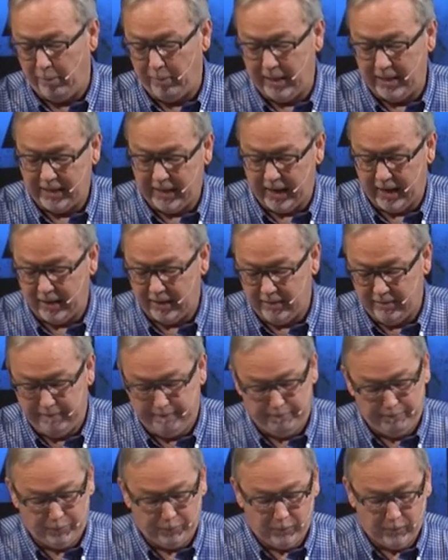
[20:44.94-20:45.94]
my dad
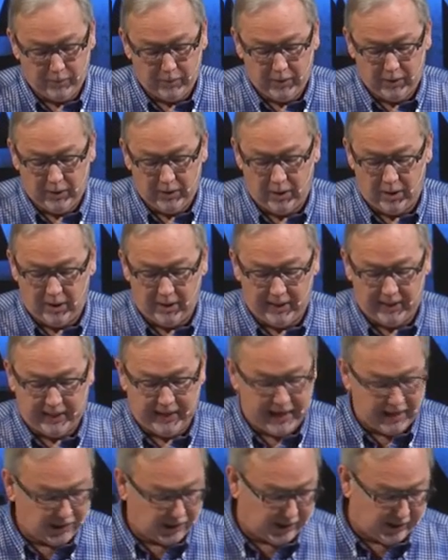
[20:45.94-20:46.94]
uh, in a
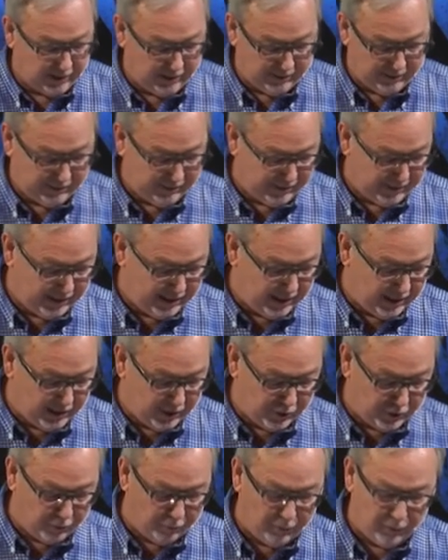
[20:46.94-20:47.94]
casket and did
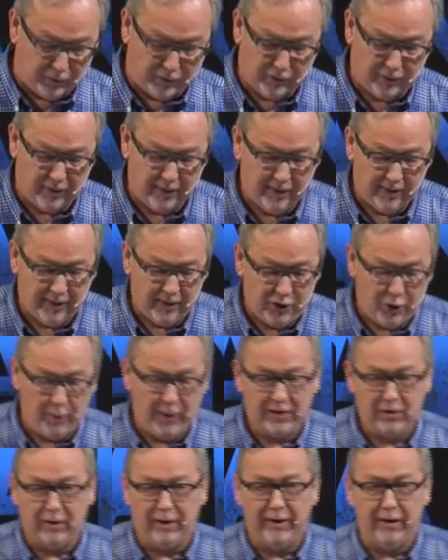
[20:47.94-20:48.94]
his service, two
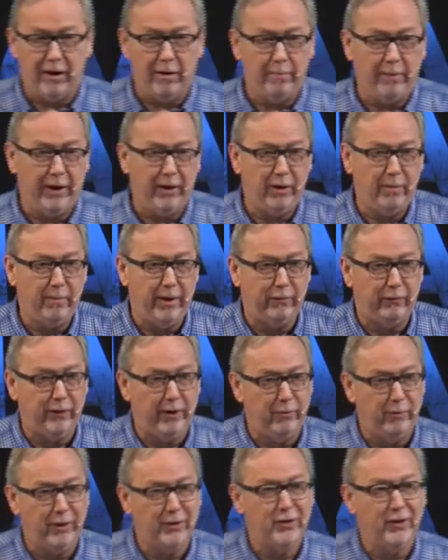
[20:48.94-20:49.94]
weeks later I buried my
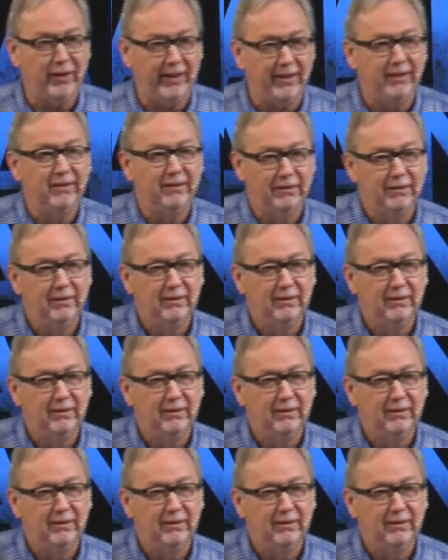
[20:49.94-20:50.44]
friend Rick Seeley